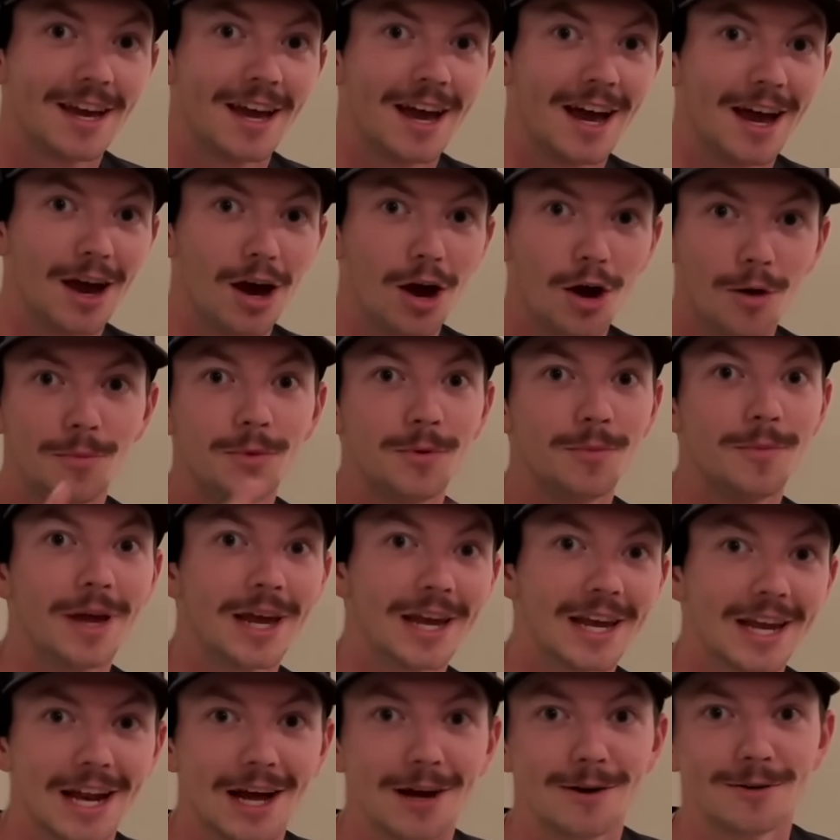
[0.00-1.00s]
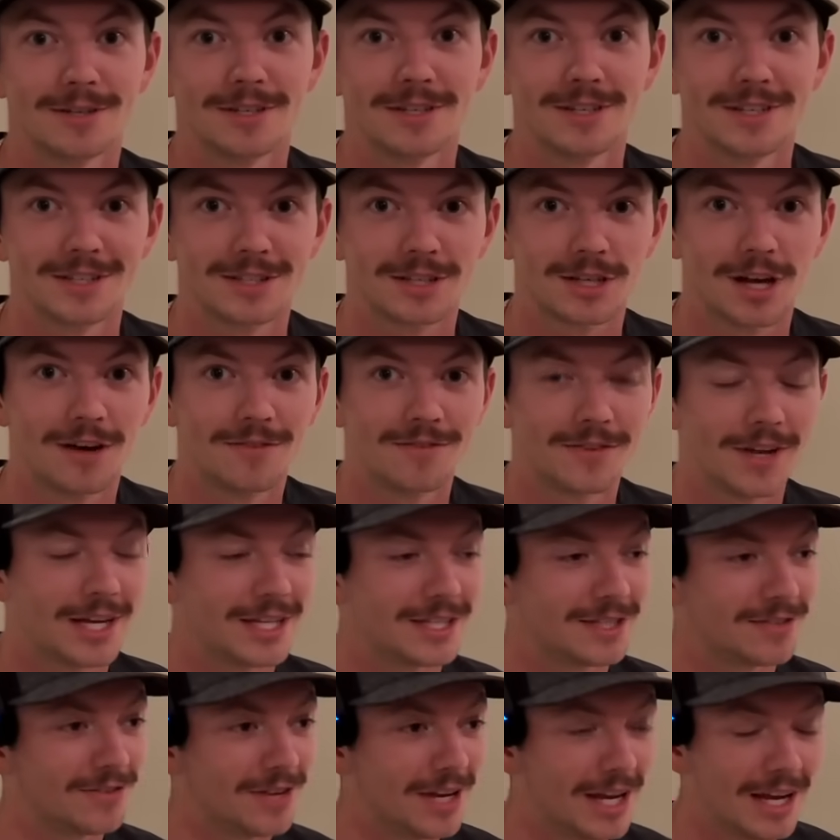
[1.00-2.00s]
I hope you make it out to Disc Golf
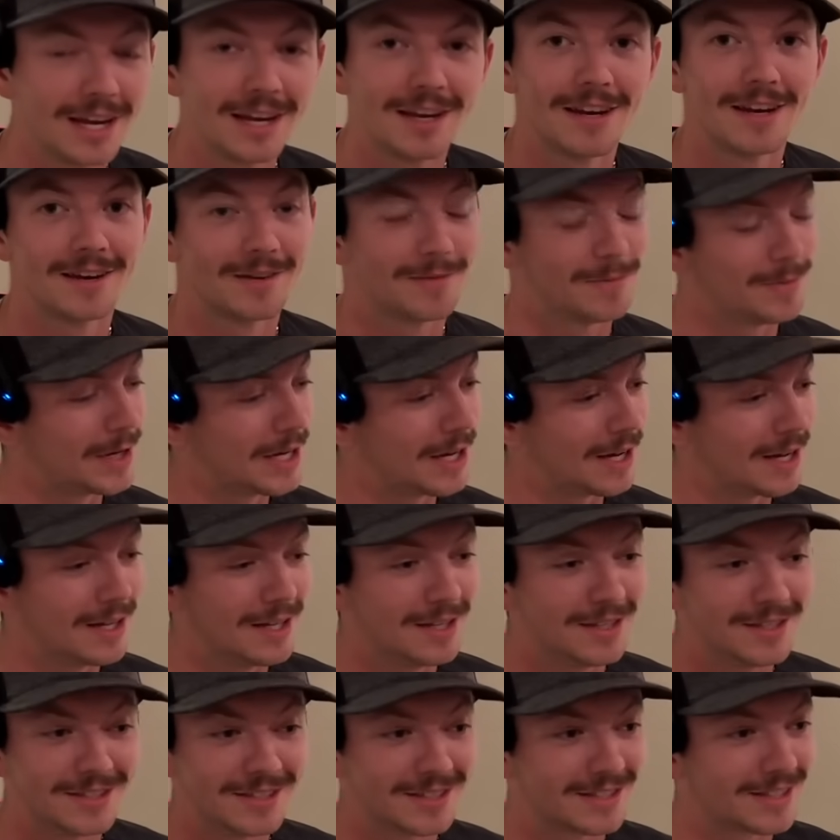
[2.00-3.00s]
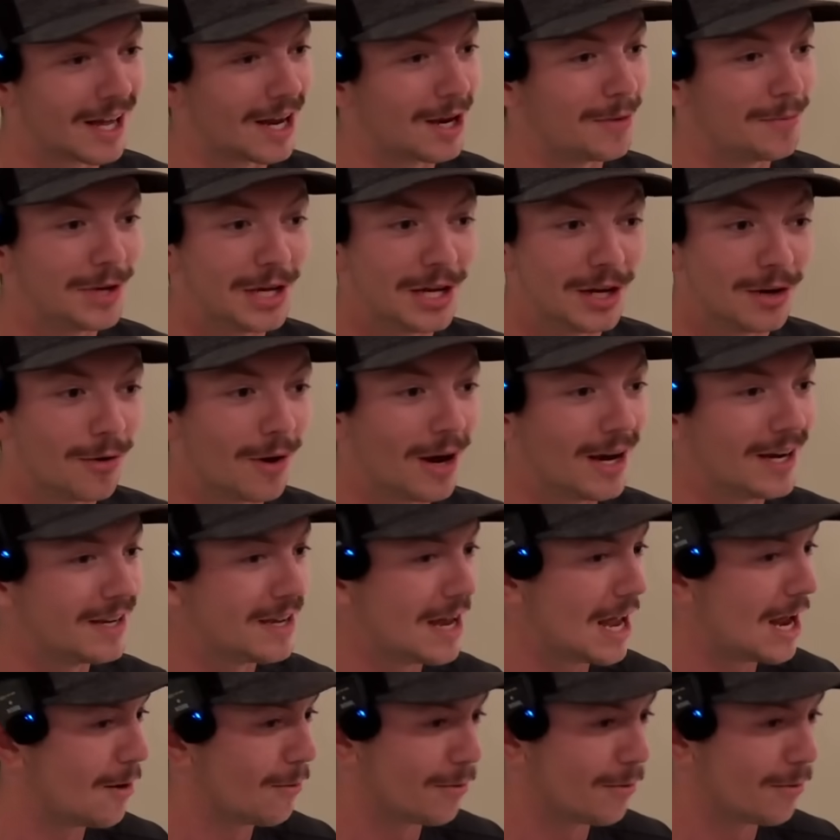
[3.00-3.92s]
978, because it's going to be a great day.